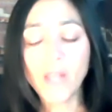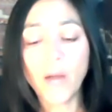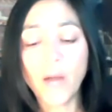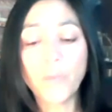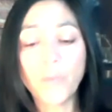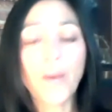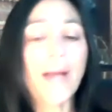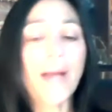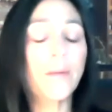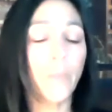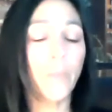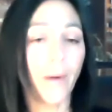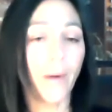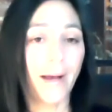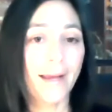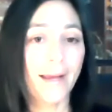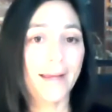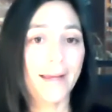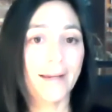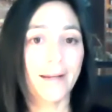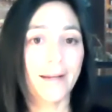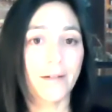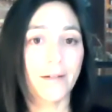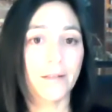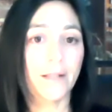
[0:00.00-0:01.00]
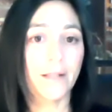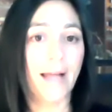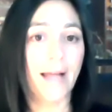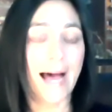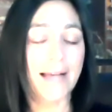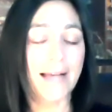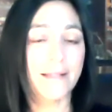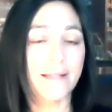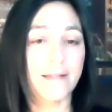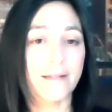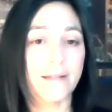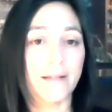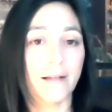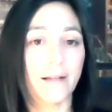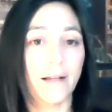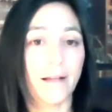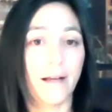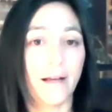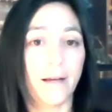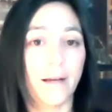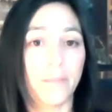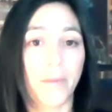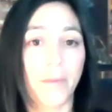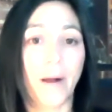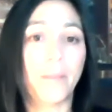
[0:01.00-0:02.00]
red wine could last
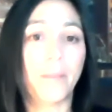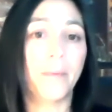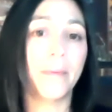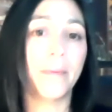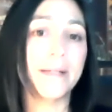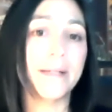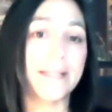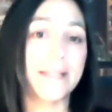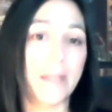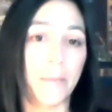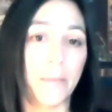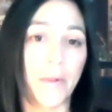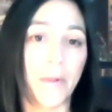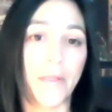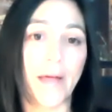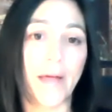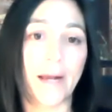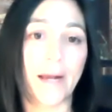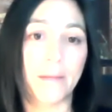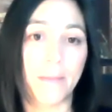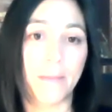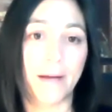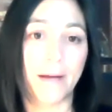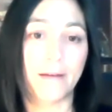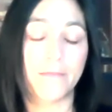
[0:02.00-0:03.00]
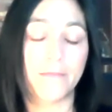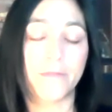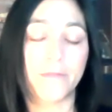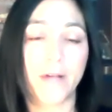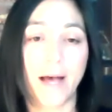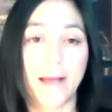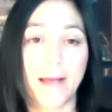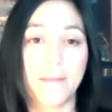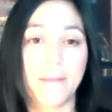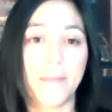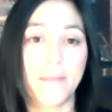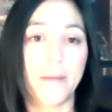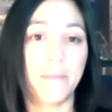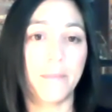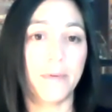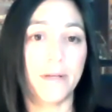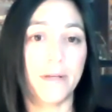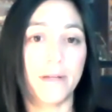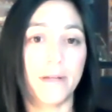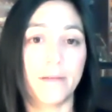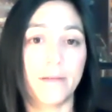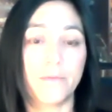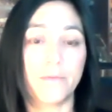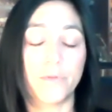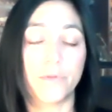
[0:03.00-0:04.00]
probably double that amount of time,
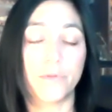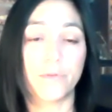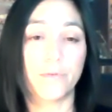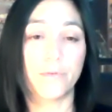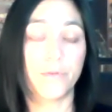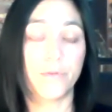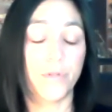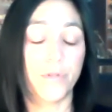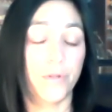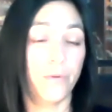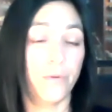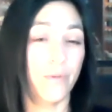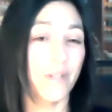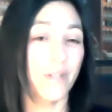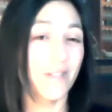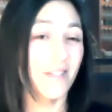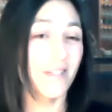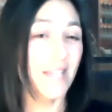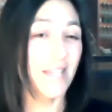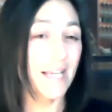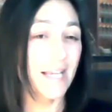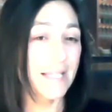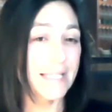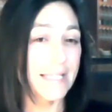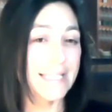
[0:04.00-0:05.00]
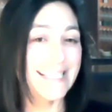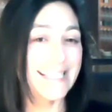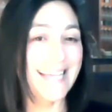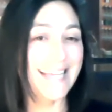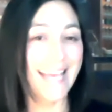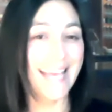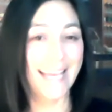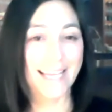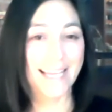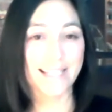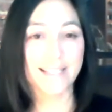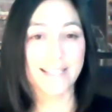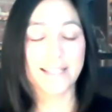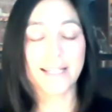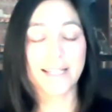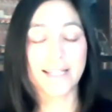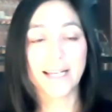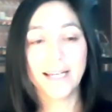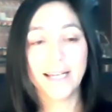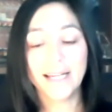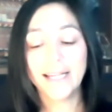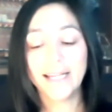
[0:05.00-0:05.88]
maybe 2 to 6 days.